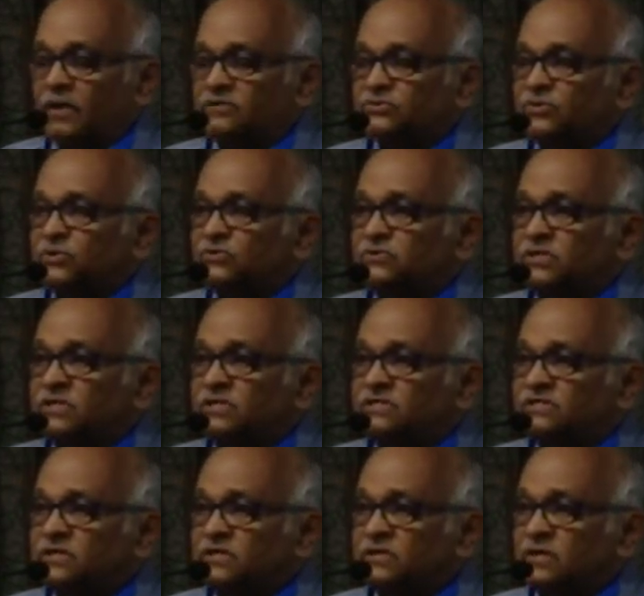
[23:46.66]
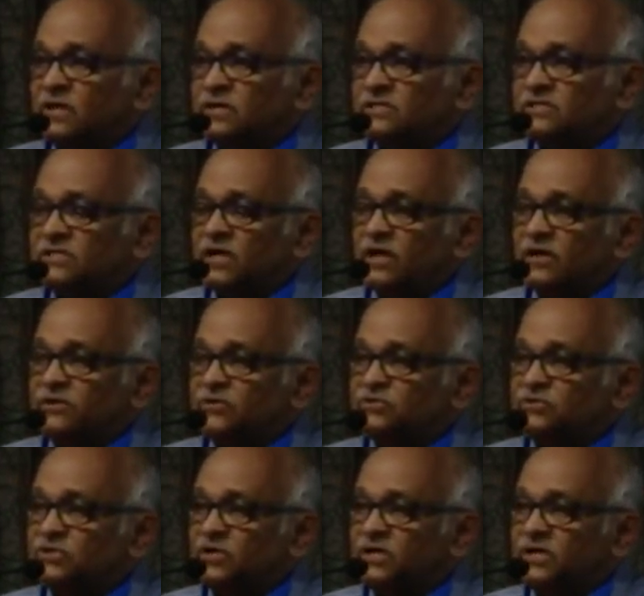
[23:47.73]
So it is an easy task to
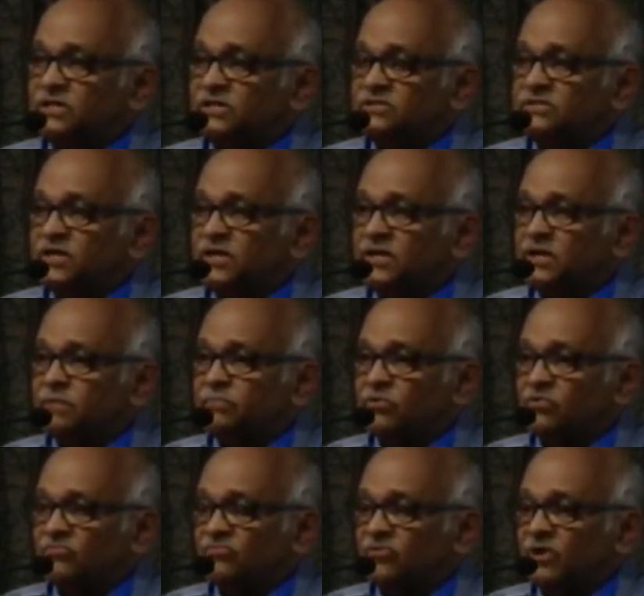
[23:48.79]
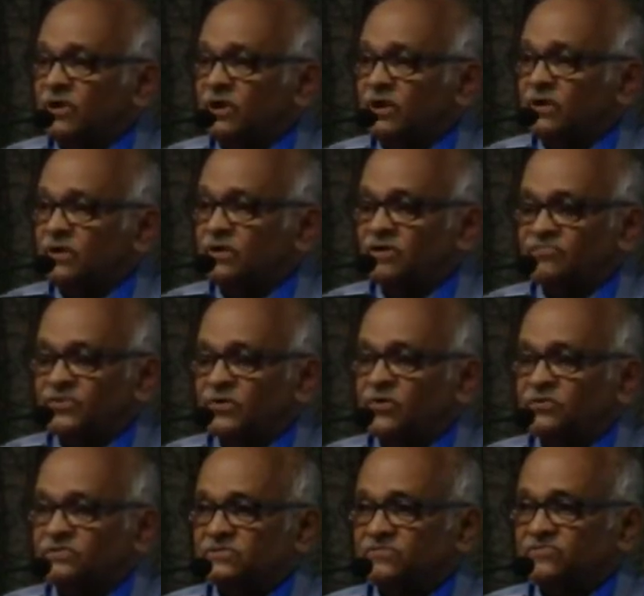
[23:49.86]
study the genetic profile of the
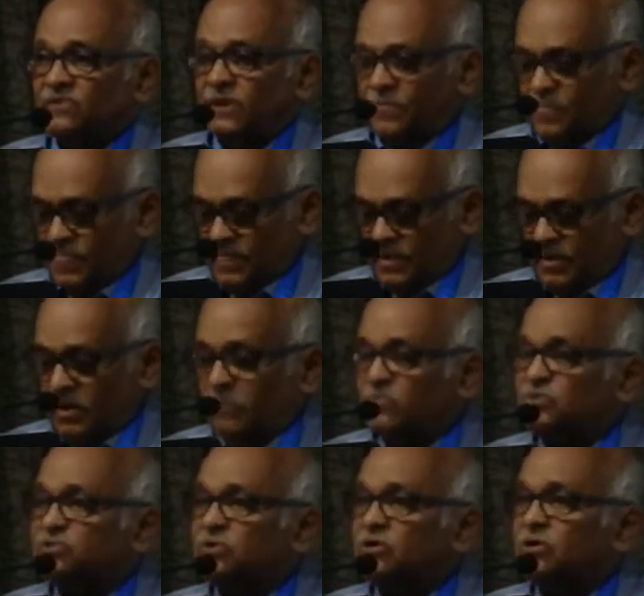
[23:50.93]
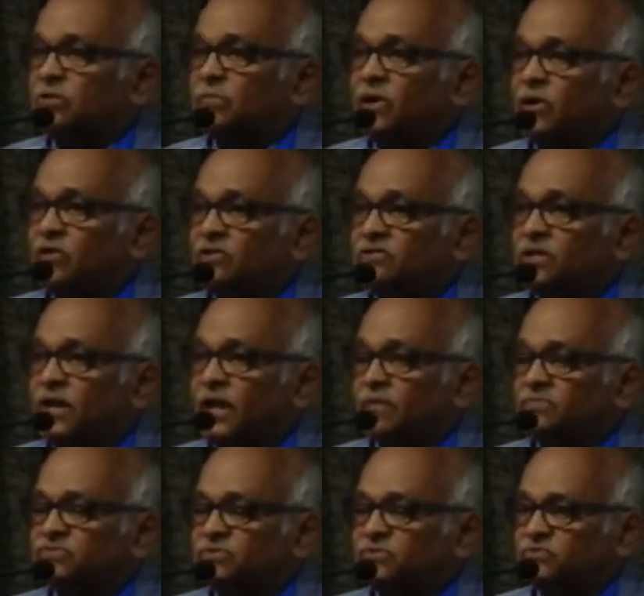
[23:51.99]
Drosophila. Almost all biology
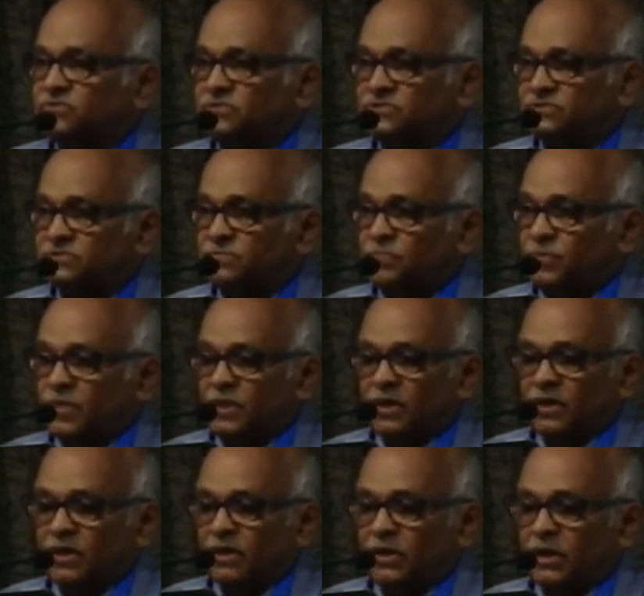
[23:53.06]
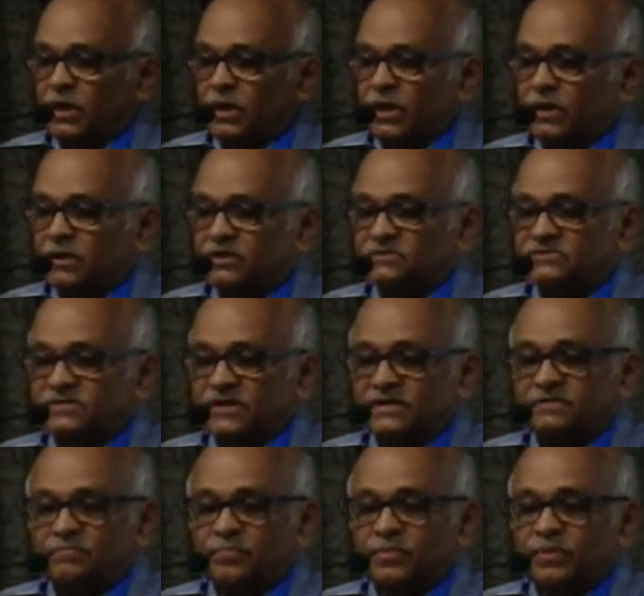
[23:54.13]
labs use this
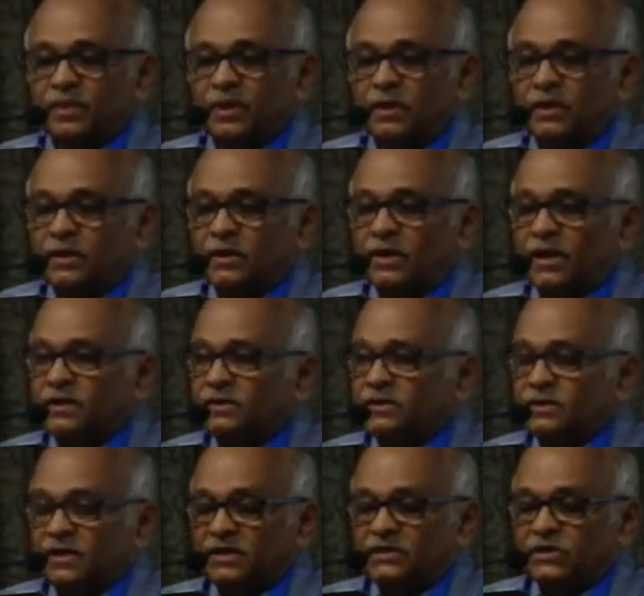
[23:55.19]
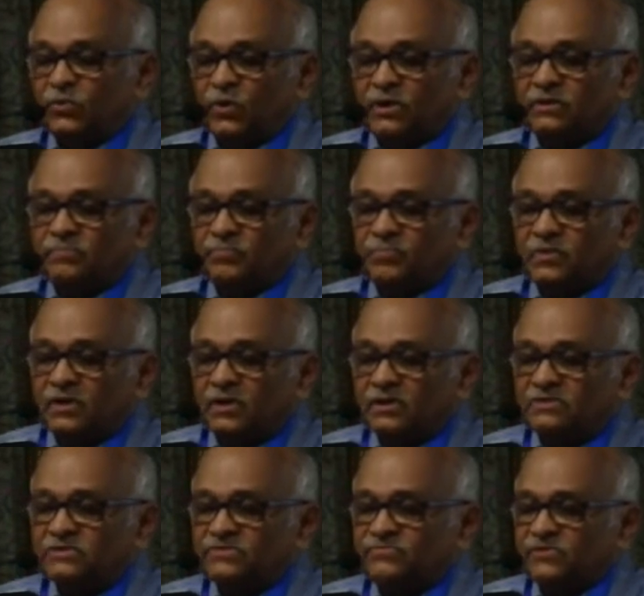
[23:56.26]
insect. In
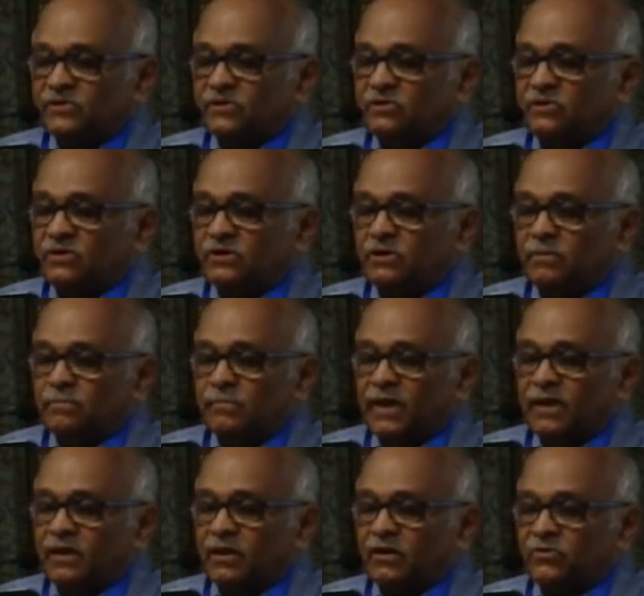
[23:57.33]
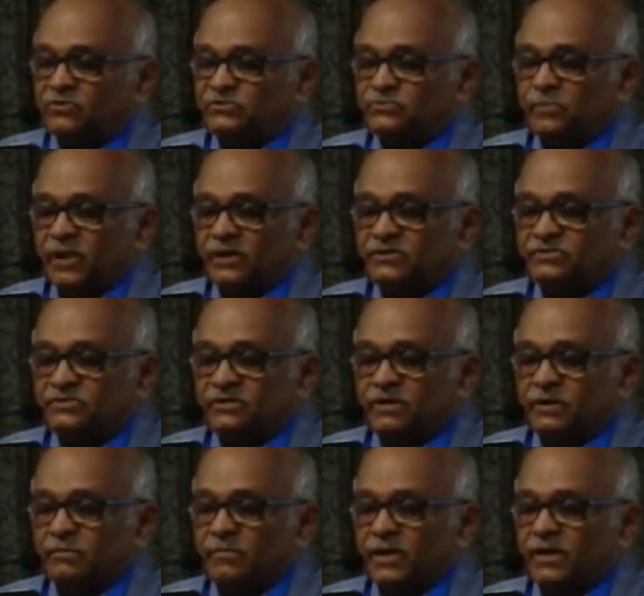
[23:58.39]
1981, Jeffrey Hall, Michael Rosbash,
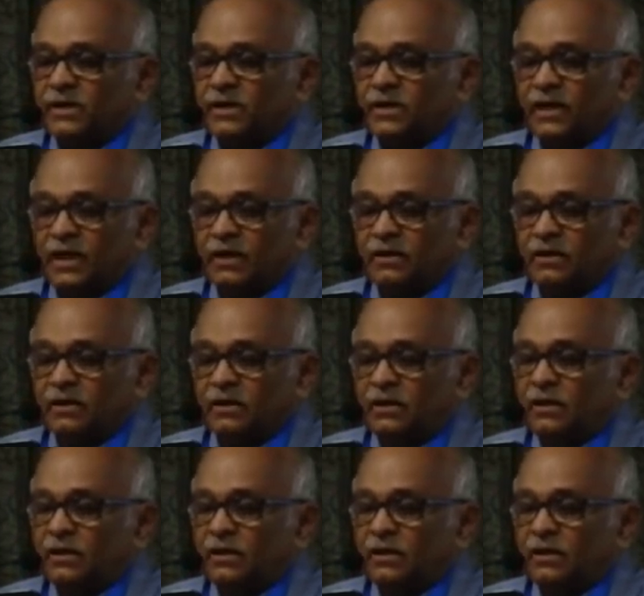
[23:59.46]
and Michael Young